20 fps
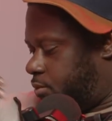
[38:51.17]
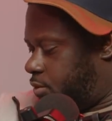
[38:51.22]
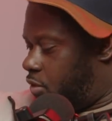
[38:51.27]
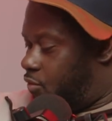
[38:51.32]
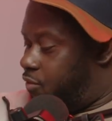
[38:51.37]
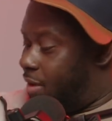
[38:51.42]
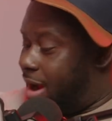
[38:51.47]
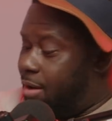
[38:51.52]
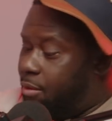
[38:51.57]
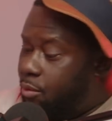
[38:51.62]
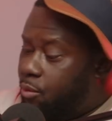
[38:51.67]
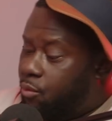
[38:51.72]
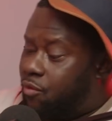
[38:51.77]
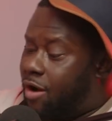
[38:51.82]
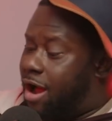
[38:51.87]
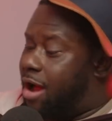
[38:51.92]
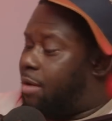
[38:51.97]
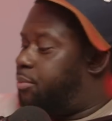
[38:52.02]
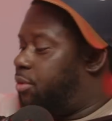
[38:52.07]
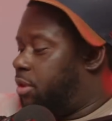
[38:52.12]
Right,
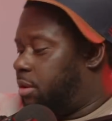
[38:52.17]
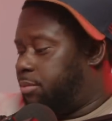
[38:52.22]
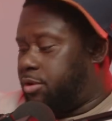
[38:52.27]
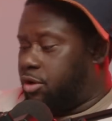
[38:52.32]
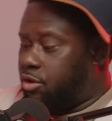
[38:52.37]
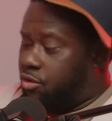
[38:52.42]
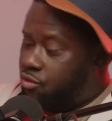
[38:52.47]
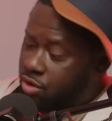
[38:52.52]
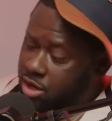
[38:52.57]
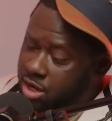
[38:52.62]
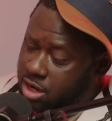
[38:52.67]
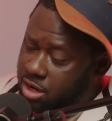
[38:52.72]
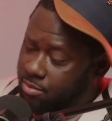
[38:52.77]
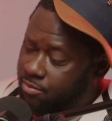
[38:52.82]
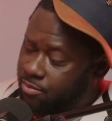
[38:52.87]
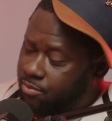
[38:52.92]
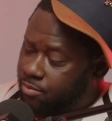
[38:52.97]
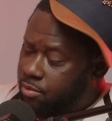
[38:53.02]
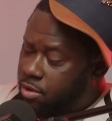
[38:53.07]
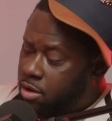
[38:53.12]
rock pull up to the crib.
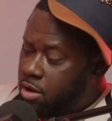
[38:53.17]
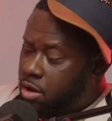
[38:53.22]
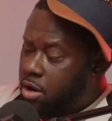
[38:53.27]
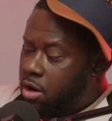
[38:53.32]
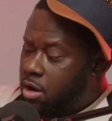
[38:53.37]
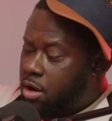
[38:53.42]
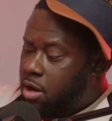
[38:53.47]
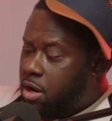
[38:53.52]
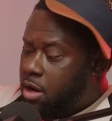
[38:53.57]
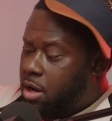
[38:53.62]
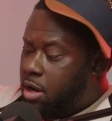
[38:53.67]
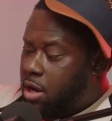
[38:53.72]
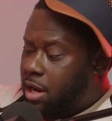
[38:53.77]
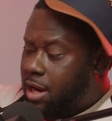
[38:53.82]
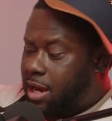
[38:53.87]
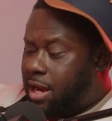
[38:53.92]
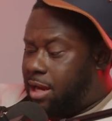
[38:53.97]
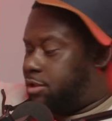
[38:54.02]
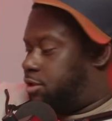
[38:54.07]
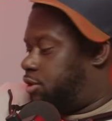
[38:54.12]
I
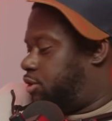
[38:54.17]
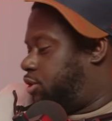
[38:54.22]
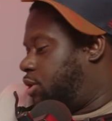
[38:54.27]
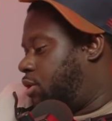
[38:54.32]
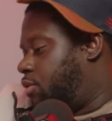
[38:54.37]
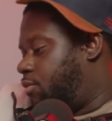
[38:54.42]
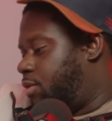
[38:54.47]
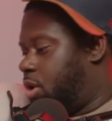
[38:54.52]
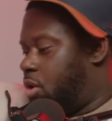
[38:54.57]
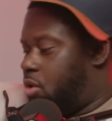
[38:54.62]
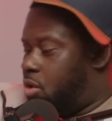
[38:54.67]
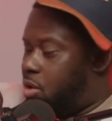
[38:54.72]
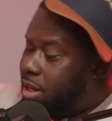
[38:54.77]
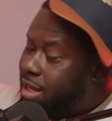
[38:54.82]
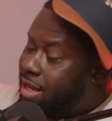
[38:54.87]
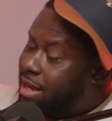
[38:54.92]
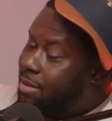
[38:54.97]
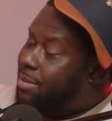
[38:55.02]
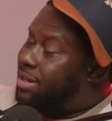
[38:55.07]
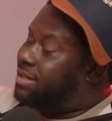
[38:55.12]
got the jewelry on. I
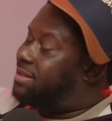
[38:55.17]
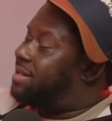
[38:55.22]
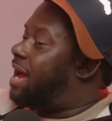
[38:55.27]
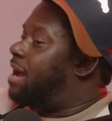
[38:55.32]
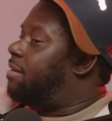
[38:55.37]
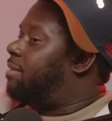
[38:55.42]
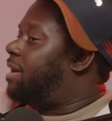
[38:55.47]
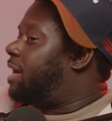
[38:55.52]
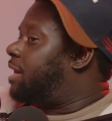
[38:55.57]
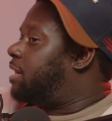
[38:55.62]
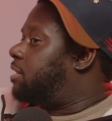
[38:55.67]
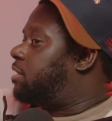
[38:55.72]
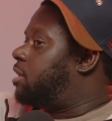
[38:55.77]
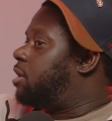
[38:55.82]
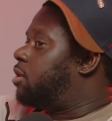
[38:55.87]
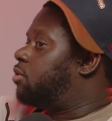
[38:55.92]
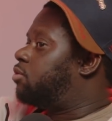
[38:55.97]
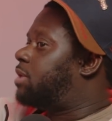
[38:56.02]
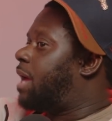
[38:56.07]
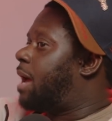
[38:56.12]
got my dot. I got a
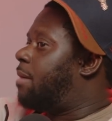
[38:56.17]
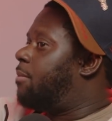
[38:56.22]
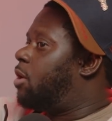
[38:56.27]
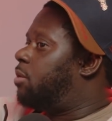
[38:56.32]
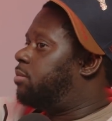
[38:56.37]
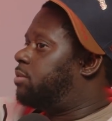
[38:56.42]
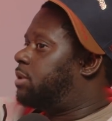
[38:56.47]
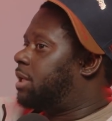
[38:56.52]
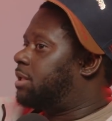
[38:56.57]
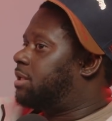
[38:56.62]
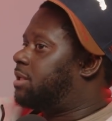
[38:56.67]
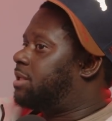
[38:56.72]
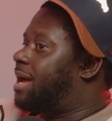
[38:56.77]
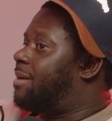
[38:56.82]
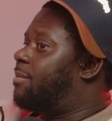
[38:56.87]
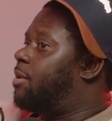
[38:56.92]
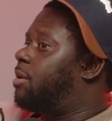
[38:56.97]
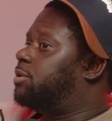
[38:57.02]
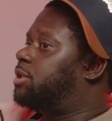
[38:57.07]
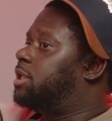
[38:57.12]
deal dot mob. I got the
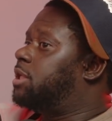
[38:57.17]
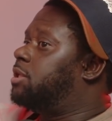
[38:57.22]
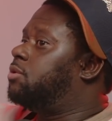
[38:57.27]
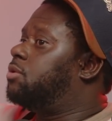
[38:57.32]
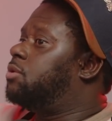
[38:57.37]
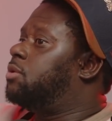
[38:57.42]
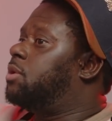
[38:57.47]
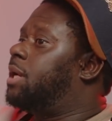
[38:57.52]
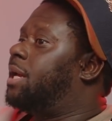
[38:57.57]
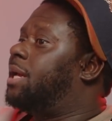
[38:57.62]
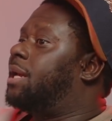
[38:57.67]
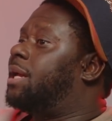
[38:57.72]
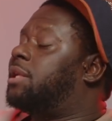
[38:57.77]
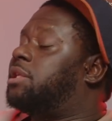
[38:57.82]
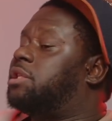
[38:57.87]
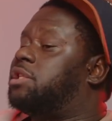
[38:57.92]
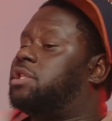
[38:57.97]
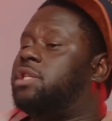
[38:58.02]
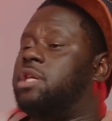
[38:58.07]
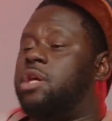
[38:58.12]
dot mob chain on, mm-hmm. and I got
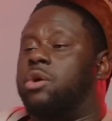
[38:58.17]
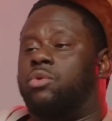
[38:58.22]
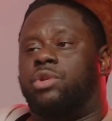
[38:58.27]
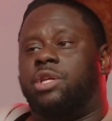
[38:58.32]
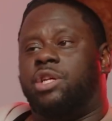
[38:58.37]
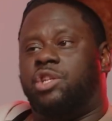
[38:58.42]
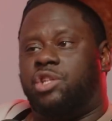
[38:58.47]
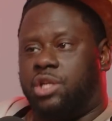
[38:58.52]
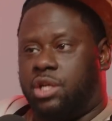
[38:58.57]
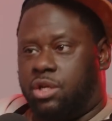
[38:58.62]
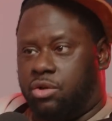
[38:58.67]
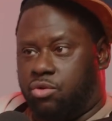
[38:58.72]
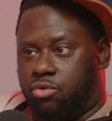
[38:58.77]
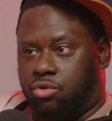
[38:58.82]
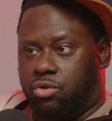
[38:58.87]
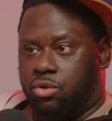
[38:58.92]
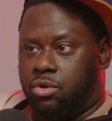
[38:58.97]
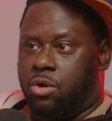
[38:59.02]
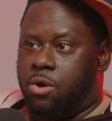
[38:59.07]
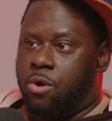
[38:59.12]
the TOD chain
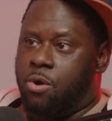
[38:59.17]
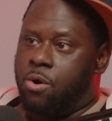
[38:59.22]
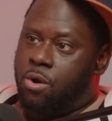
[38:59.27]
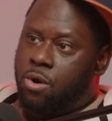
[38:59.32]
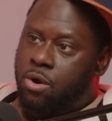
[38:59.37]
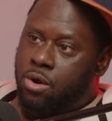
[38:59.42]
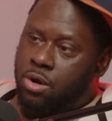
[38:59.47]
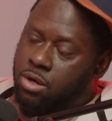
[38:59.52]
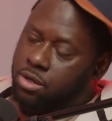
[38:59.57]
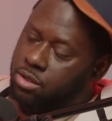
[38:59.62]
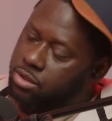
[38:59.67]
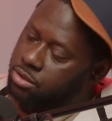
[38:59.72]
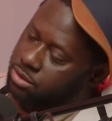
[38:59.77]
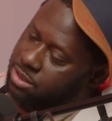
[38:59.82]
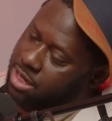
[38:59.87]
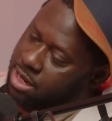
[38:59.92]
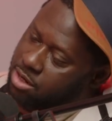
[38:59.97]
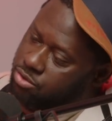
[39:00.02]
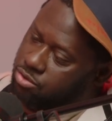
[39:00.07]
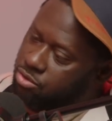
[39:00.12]
on.
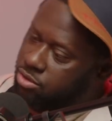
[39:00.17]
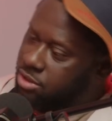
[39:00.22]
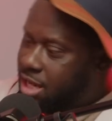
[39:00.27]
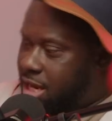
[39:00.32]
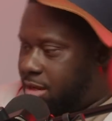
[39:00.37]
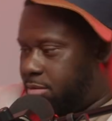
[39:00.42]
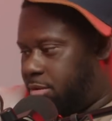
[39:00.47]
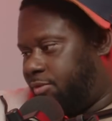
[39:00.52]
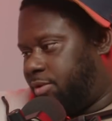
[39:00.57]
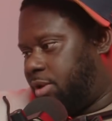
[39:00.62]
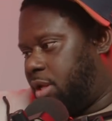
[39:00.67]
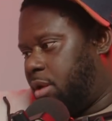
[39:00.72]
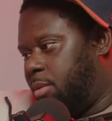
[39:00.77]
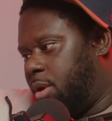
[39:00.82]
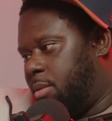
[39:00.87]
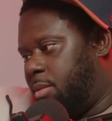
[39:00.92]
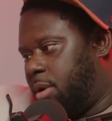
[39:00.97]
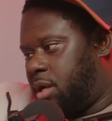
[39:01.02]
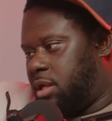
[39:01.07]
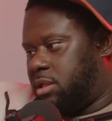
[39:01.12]
Dollars on time and everything. Me
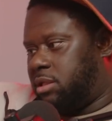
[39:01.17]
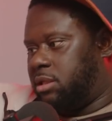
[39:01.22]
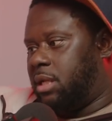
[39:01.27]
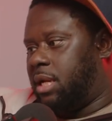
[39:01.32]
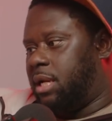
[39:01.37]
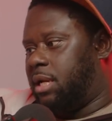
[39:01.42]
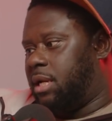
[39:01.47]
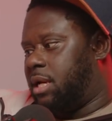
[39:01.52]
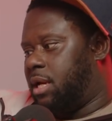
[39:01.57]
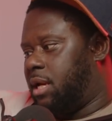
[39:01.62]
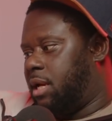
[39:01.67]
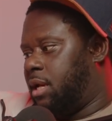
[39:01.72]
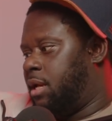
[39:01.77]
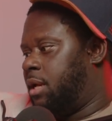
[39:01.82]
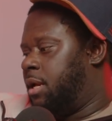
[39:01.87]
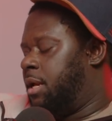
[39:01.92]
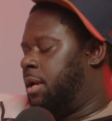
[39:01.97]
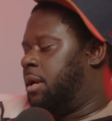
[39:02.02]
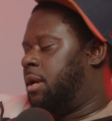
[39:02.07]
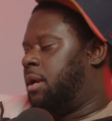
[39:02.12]
and my cousin Lighter got.
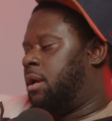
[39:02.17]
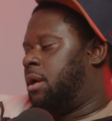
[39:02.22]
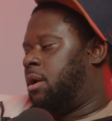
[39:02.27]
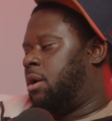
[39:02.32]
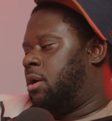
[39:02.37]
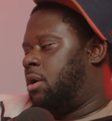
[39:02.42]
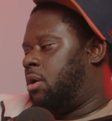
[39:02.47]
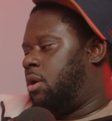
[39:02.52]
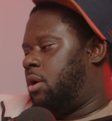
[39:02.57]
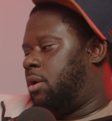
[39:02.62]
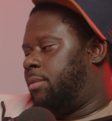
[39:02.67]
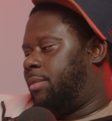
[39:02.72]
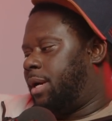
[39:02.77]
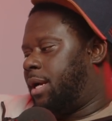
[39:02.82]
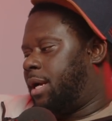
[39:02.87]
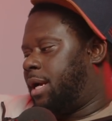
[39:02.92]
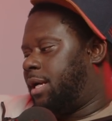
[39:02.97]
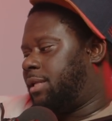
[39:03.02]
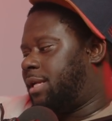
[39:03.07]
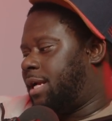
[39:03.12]
Um, I
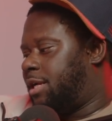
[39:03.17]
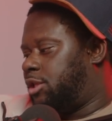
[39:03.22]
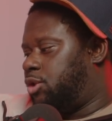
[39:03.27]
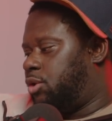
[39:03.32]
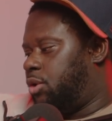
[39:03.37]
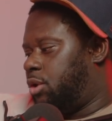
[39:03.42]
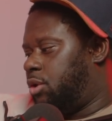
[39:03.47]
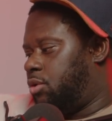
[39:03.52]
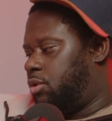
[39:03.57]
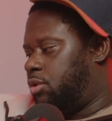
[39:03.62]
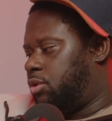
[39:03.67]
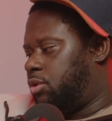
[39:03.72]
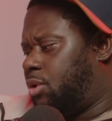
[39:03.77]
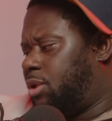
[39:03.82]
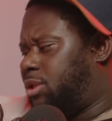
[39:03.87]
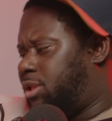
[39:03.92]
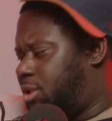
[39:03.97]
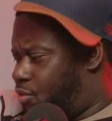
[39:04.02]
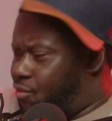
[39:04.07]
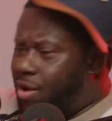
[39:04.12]
got that joint on.
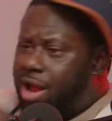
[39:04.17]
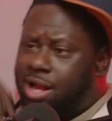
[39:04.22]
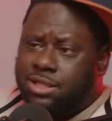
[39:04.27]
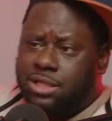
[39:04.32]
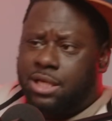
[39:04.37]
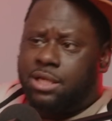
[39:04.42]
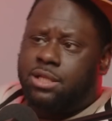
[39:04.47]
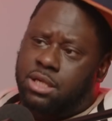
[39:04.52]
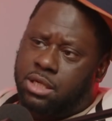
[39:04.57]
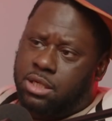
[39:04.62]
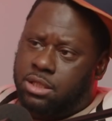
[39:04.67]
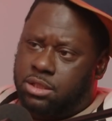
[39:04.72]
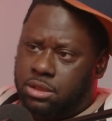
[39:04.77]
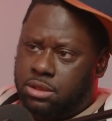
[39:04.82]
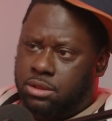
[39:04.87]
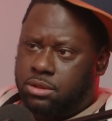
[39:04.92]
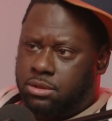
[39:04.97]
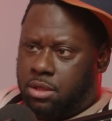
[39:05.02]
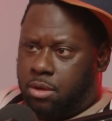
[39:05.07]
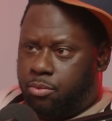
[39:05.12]
see rock, take this.
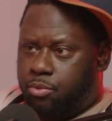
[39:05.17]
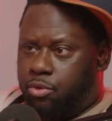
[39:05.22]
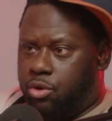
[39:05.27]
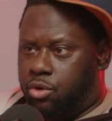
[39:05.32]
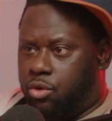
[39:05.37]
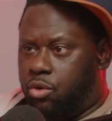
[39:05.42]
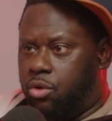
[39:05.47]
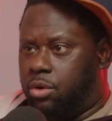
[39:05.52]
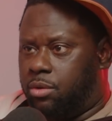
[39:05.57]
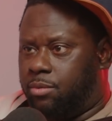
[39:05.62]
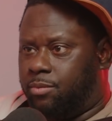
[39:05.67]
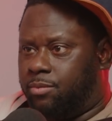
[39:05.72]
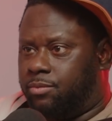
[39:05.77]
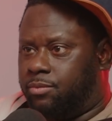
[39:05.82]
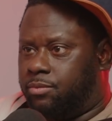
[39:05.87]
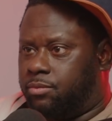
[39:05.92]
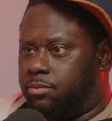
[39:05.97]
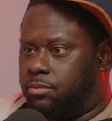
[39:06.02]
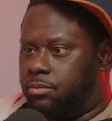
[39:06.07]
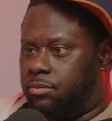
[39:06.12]
I put it on him.
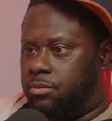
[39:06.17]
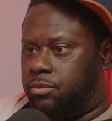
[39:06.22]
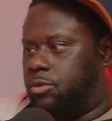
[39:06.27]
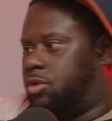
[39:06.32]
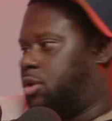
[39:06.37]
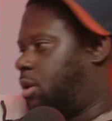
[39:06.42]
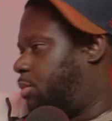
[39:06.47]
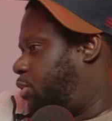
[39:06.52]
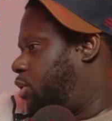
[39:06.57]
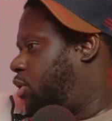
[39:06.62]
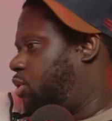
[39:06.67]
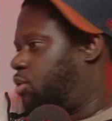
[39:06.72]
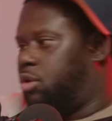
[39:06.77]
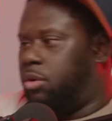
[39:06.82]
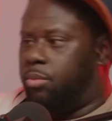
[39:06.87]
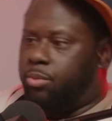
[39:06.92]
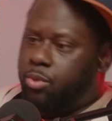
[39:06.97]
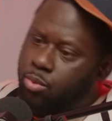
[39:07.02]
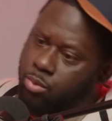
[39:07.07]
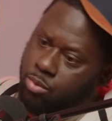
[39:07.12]
So I put it on
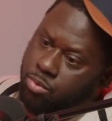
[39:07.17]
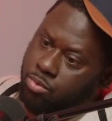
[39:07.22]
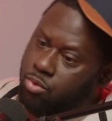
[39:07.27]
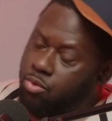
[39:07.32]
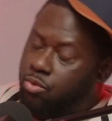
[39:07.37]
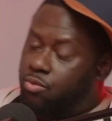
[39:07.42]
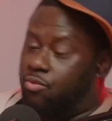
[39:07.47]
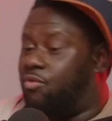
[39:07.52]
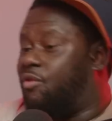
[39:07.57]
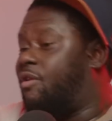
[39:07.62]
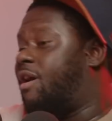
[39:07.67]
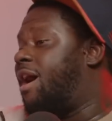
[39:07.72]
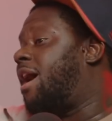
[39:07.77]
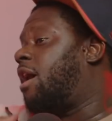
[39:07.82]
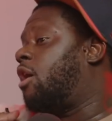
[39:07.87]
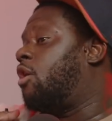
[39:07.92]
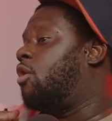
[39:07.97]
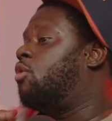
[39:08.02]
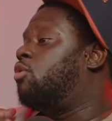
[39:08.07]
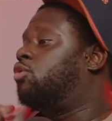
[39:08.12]
him, boom, boom. Rock
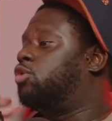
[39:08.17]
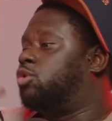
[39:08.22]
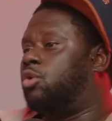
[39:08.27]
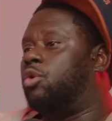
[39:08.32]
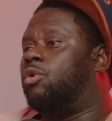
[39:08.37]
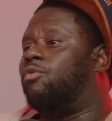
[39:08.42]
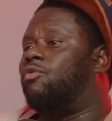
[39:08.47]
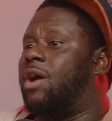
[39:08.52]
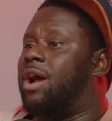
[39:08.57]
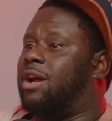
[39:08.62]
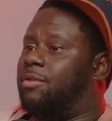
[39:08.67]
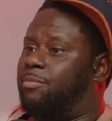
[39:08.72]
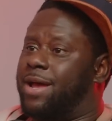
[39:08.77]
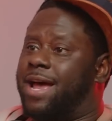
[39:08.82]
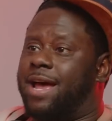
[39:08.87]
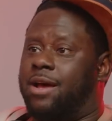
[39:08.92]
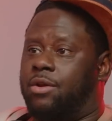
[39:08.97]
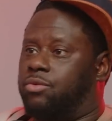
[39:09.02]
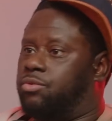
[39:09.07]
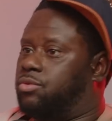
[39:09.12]
goes on rock
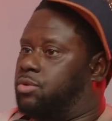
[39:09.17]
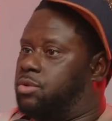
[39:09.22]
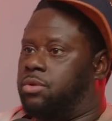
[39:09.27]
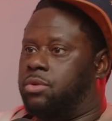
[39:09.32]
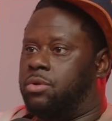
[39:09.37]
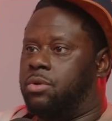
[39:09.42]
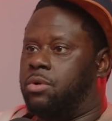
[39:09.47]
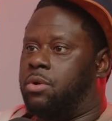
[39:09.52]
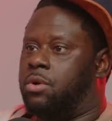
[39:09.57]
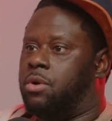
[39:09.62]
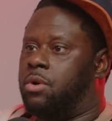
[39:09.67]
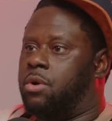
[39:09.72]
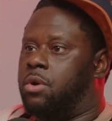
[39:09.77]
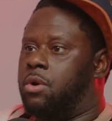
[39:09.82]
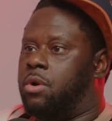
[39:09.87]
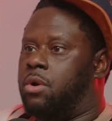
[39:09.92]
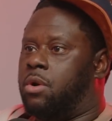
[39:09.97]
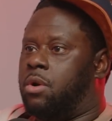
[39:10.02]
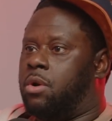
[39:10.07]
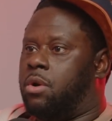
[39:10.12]
battles.
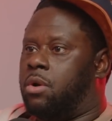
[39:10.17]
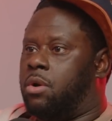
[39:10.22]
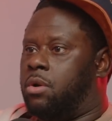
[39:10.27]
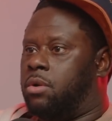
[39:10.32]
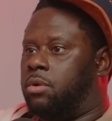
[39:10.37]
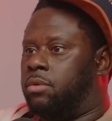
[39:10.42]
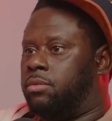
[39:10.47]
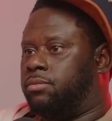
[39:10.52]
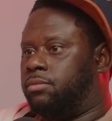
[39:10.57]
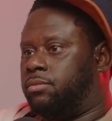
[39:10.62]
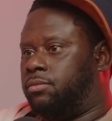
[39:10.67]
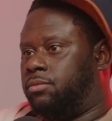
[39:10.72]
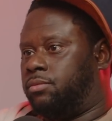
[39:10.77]
With the chain on.